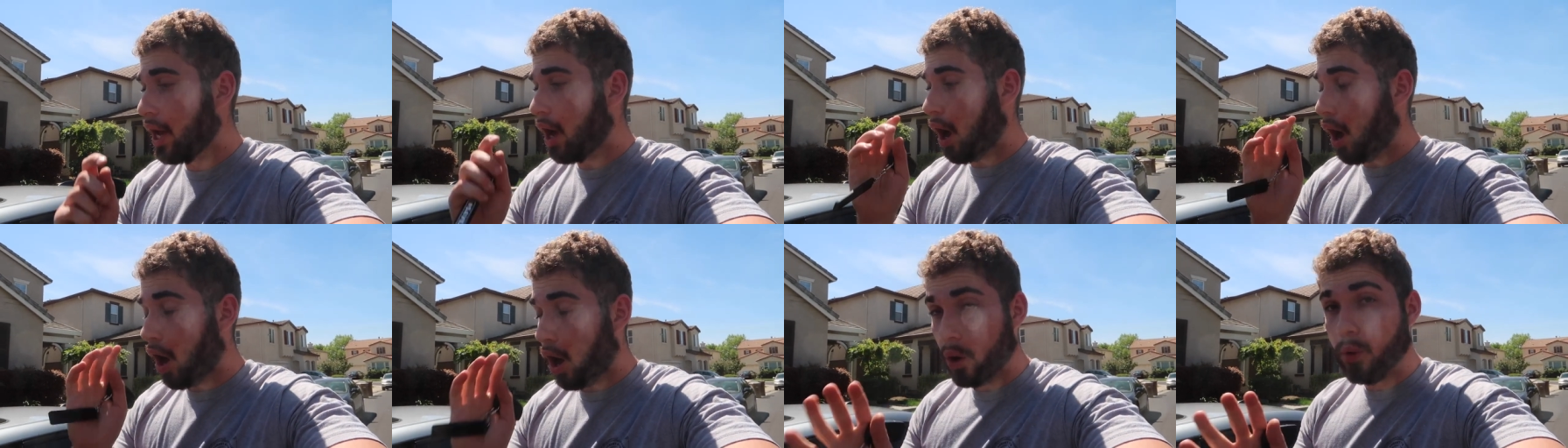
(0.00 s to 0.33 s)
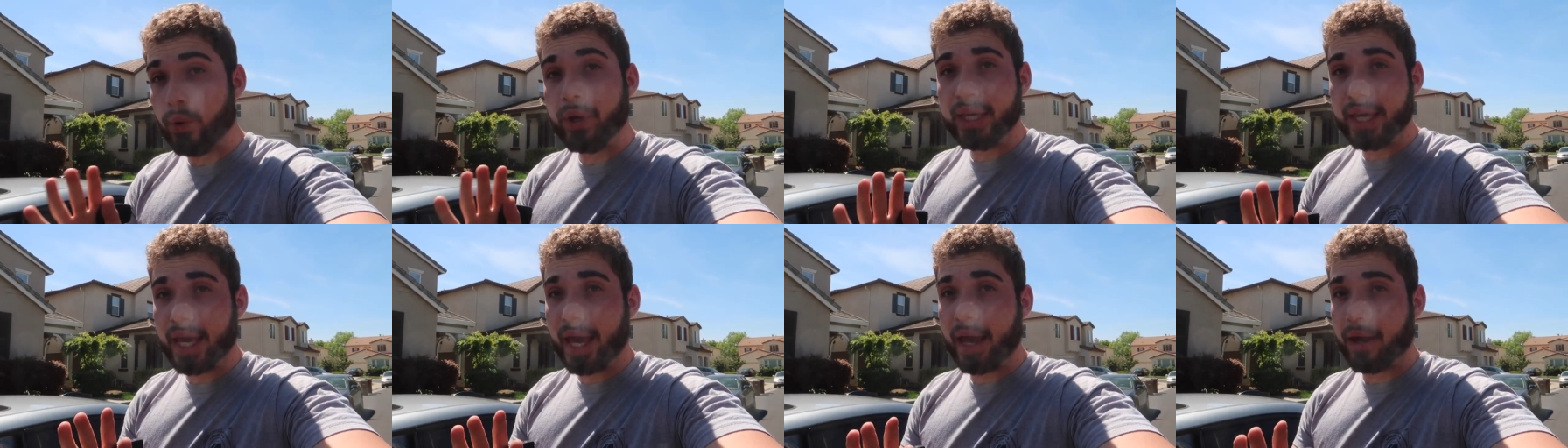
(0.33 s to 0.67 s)

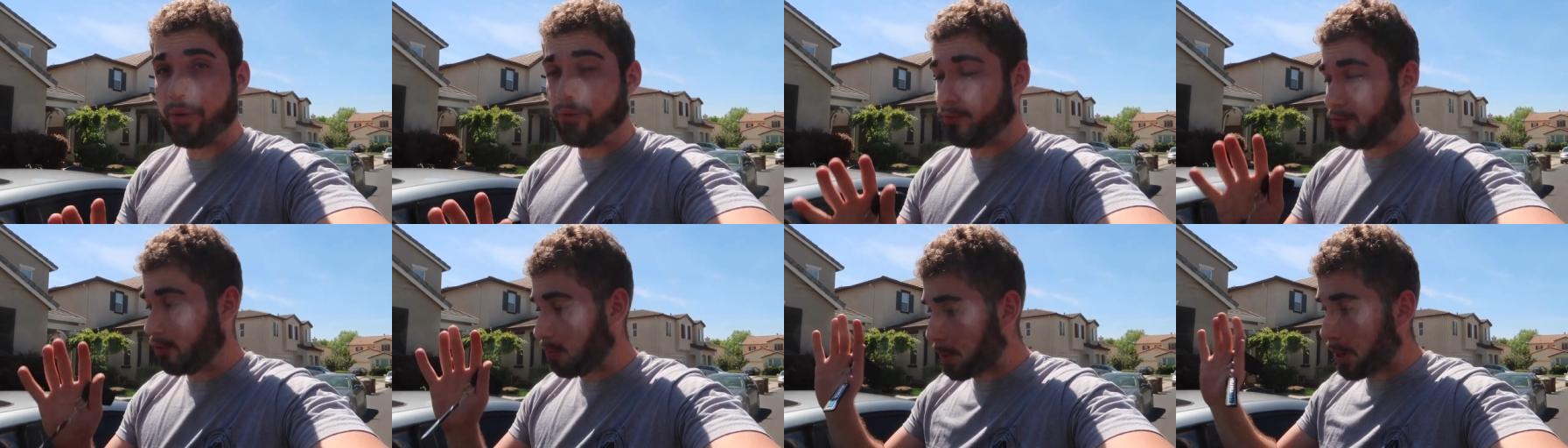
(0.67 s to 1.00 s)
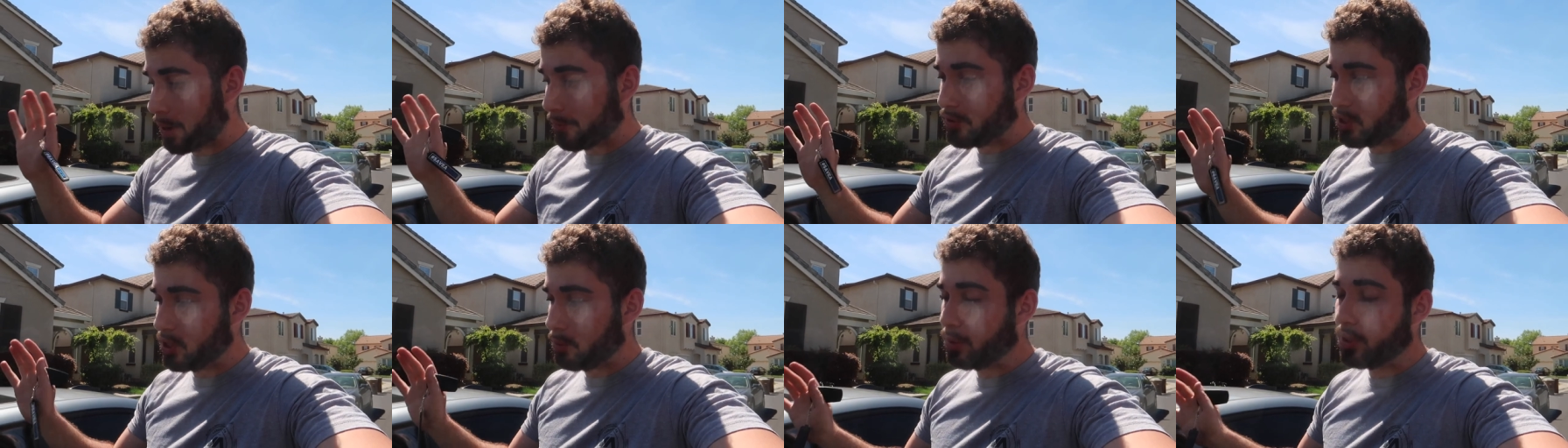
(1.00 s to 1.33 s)
OEM from
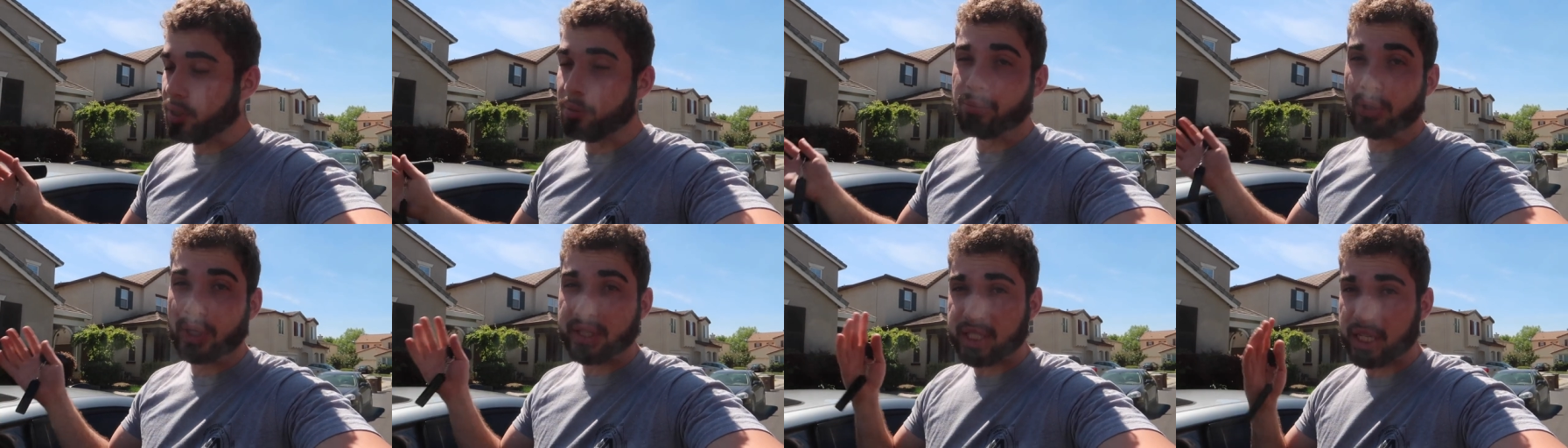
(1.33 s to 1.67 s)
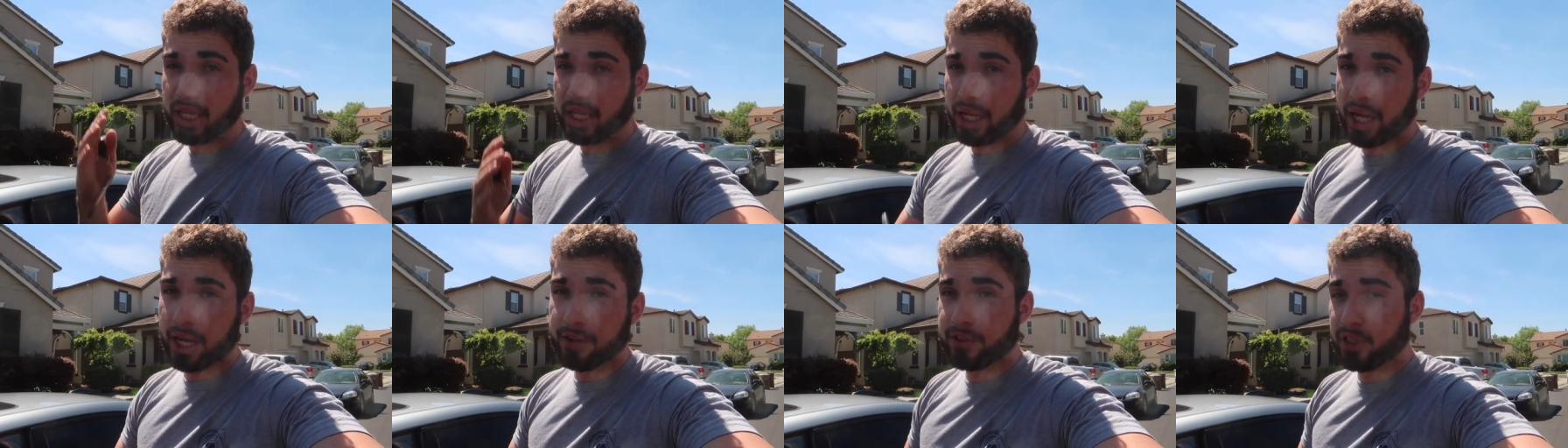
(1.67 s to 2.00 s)
FCP plus
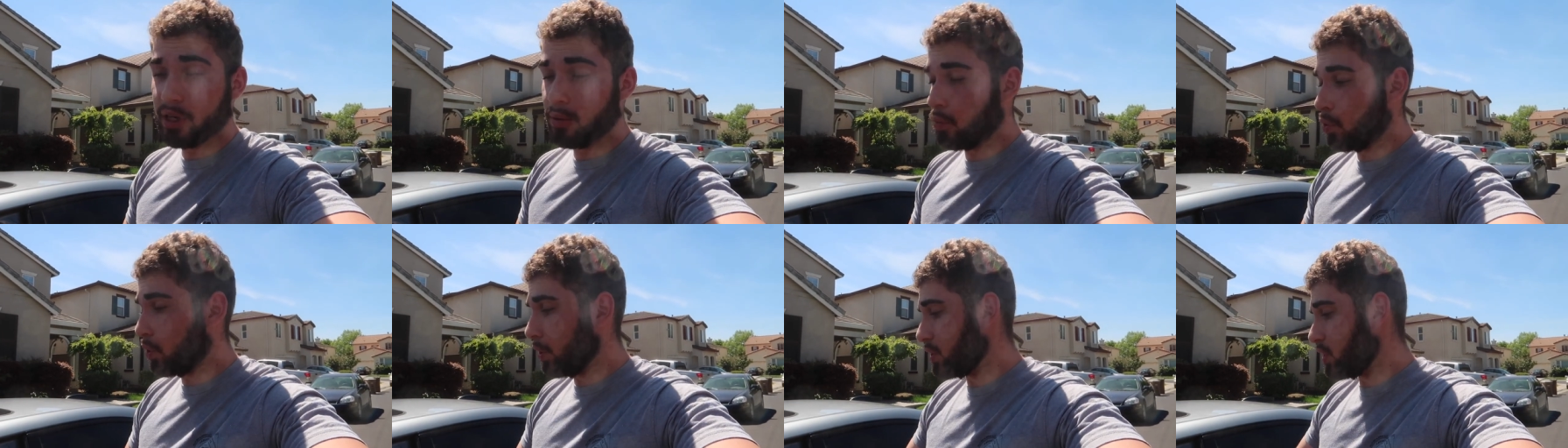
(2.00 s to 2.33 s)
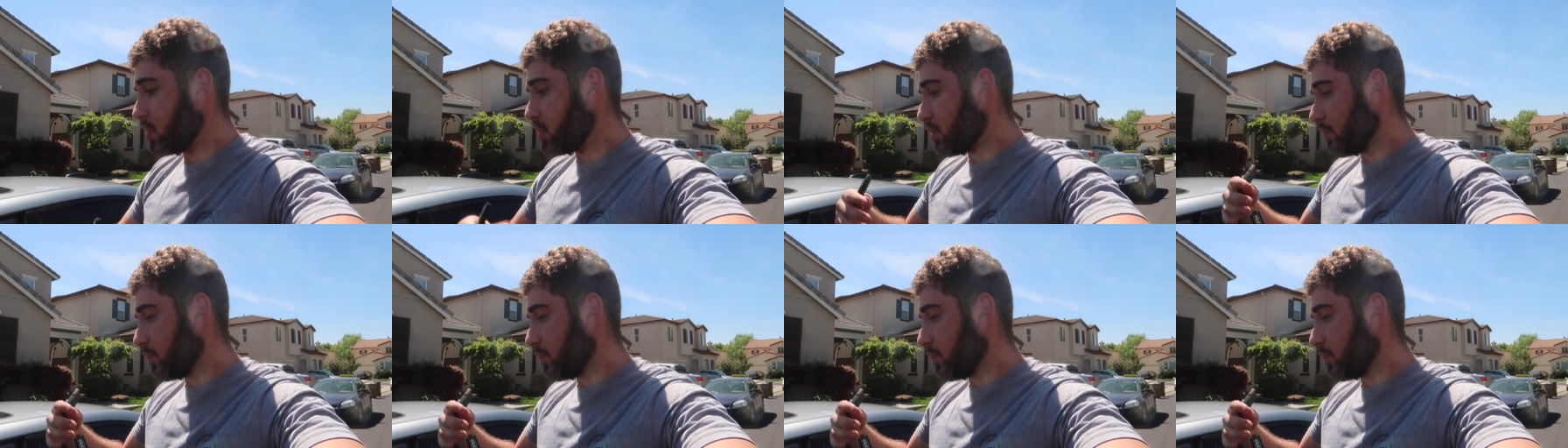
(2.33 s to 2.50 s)
that lifetime warranty.